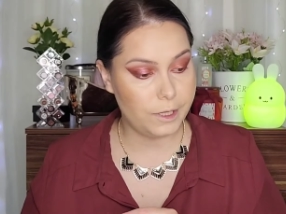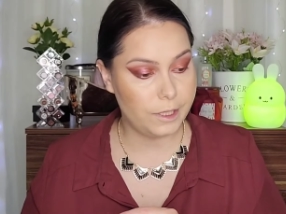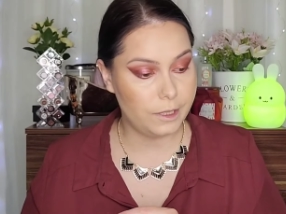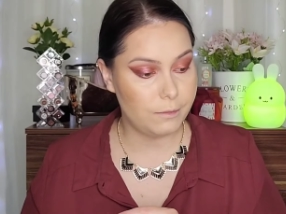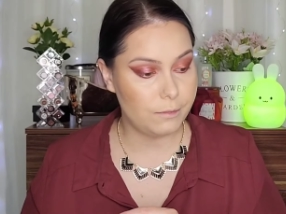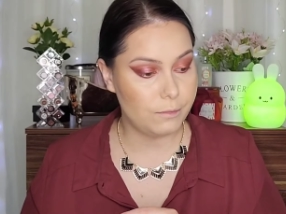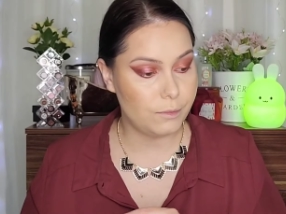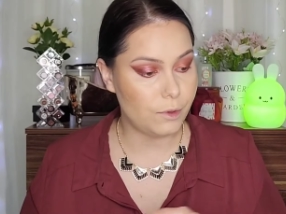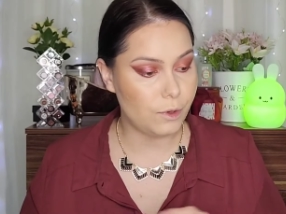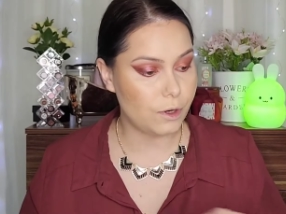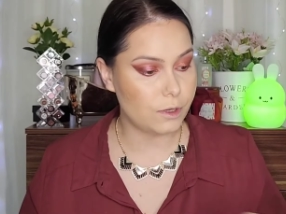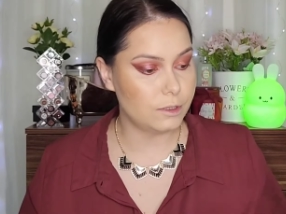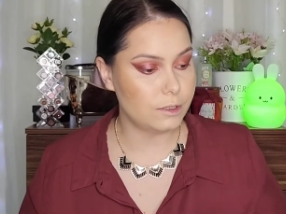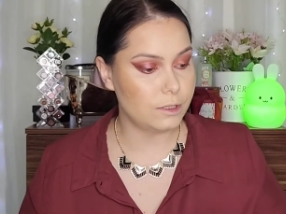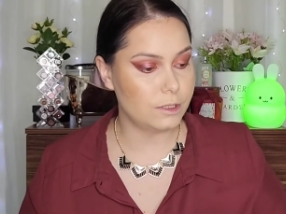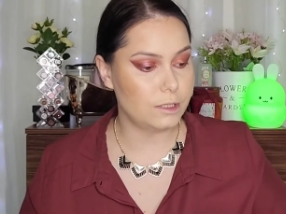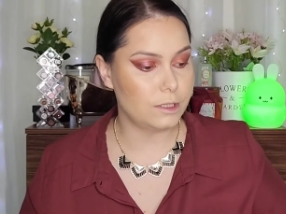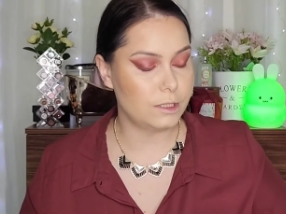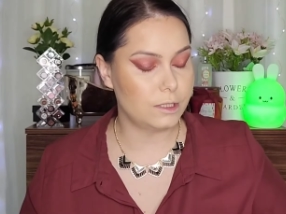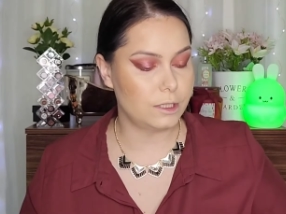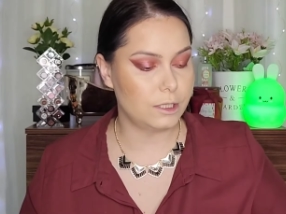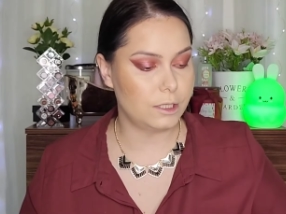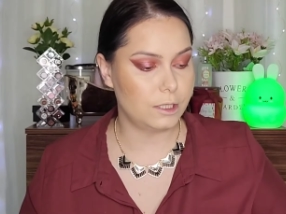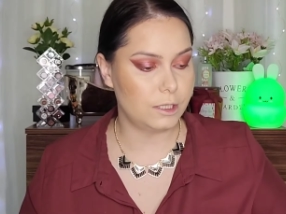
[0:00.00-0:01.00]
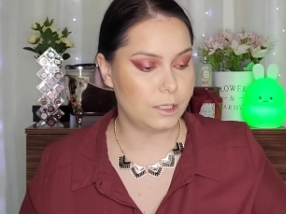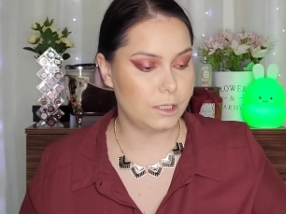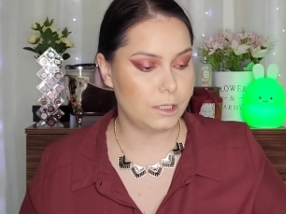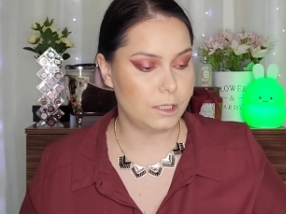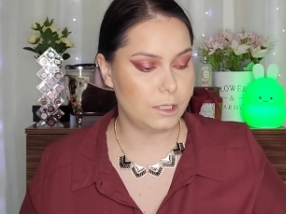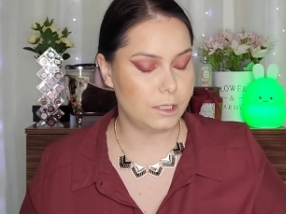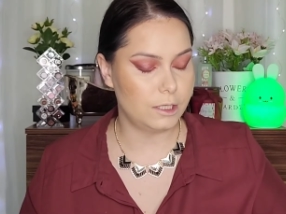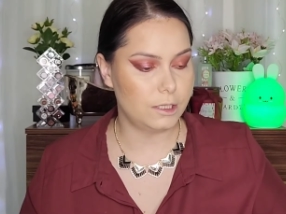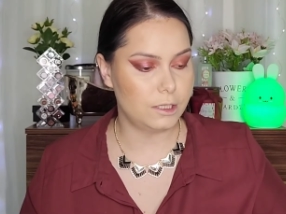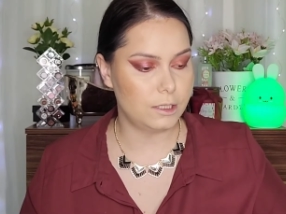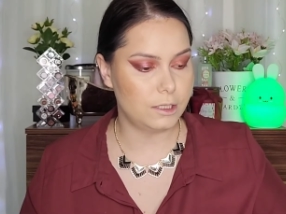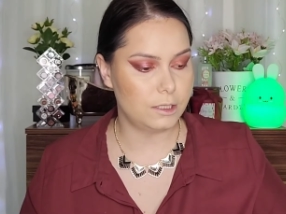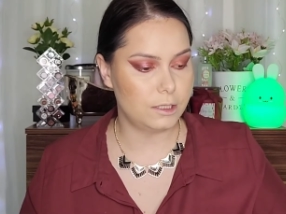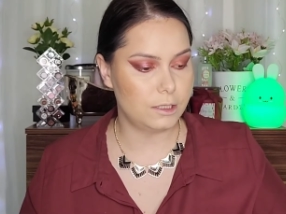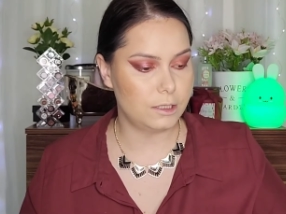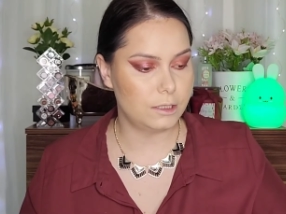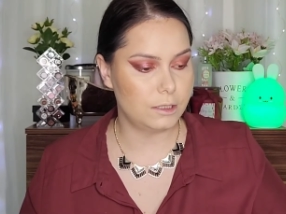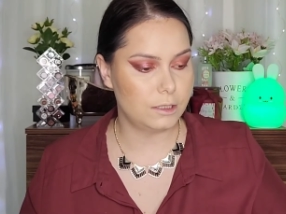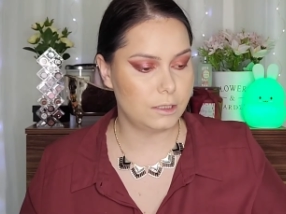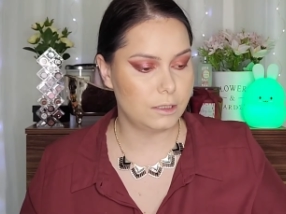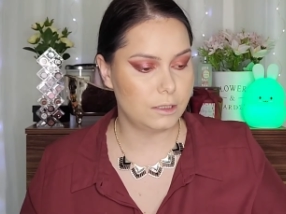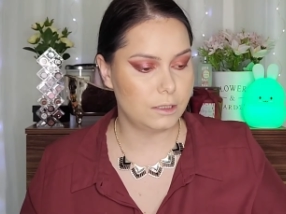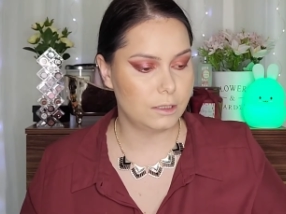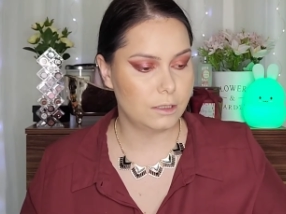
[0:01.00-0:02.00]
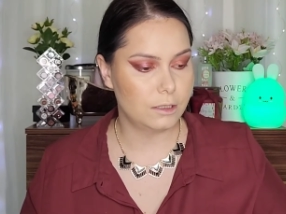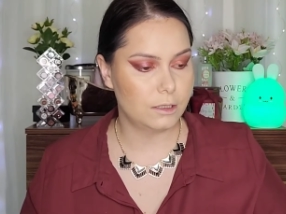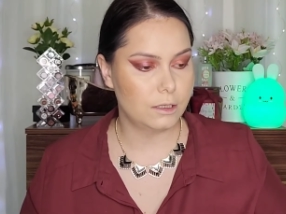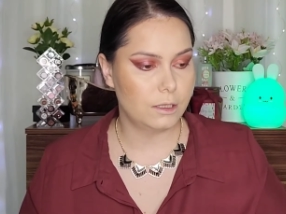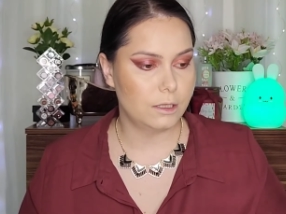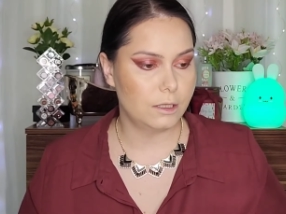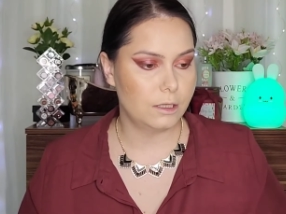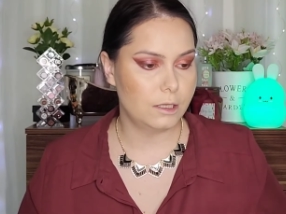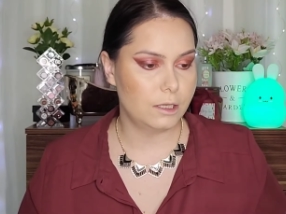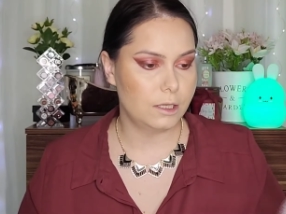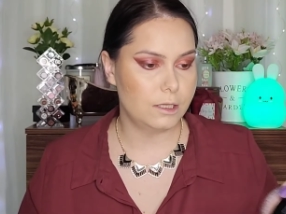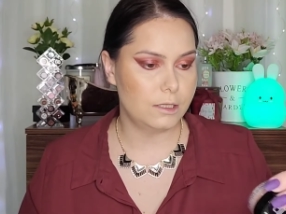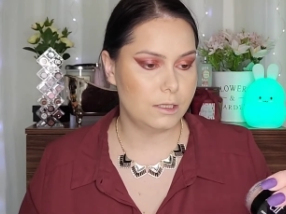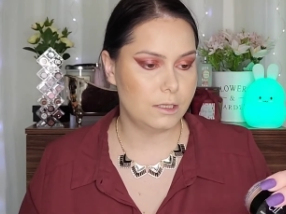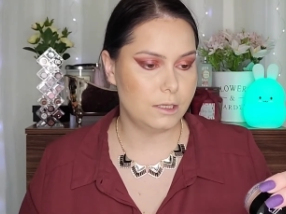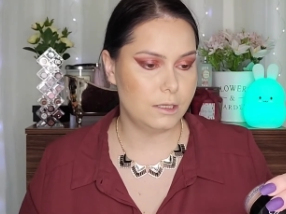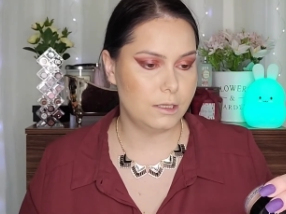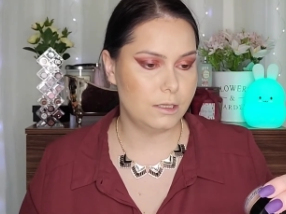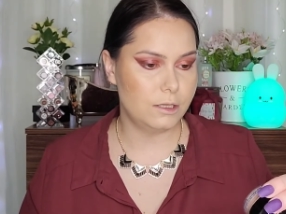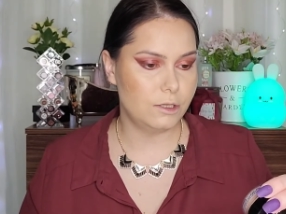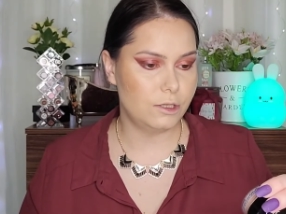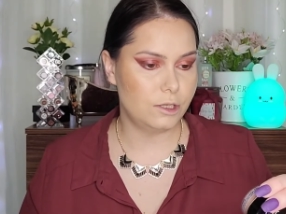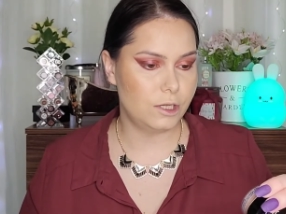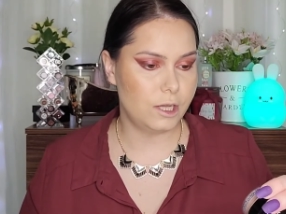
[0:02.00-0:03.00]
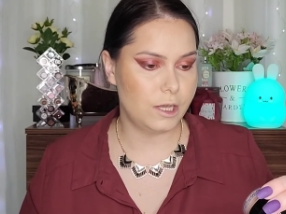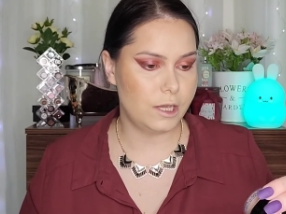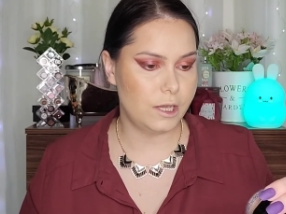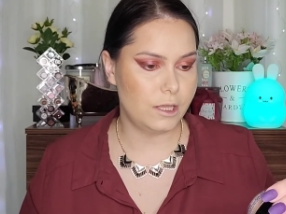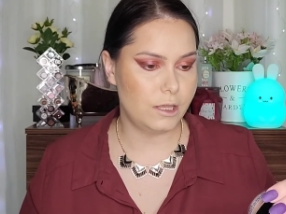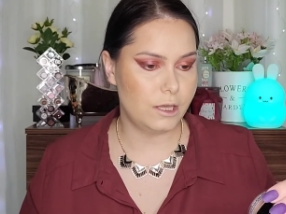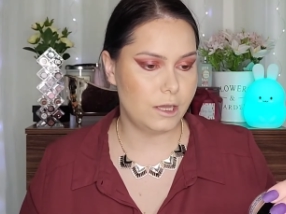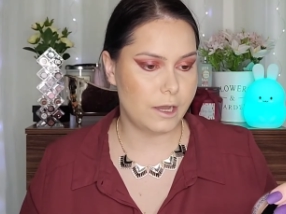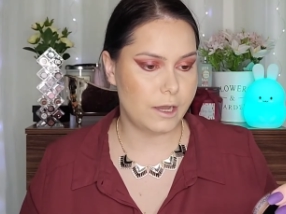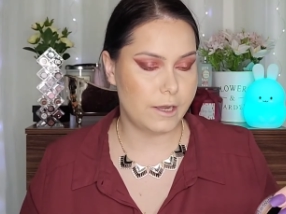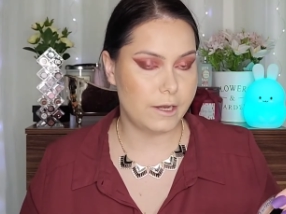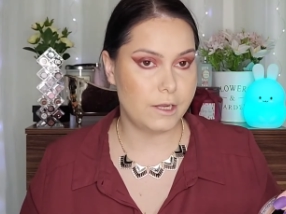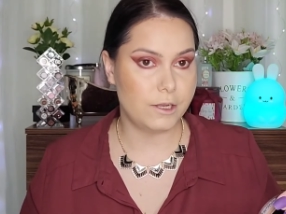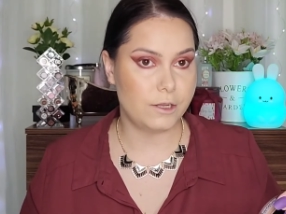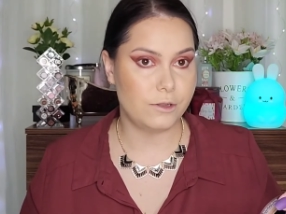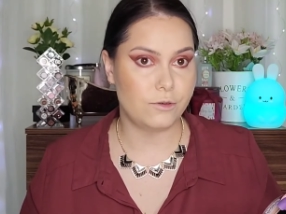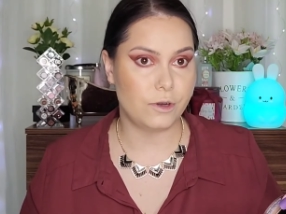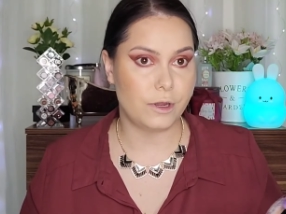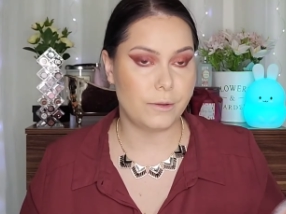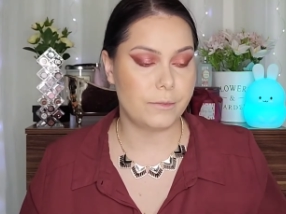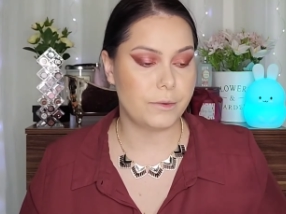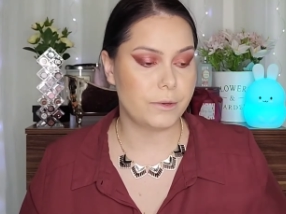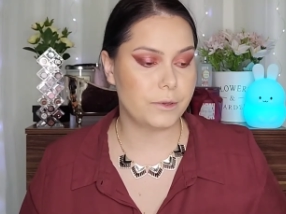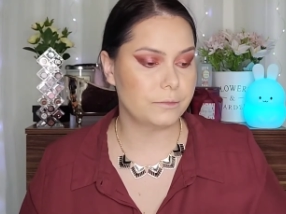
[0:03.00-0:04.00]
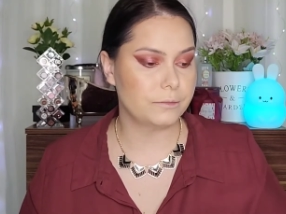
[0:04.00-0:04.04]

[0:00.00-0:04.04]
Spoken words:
the bronzer is in the shade Honey Drip.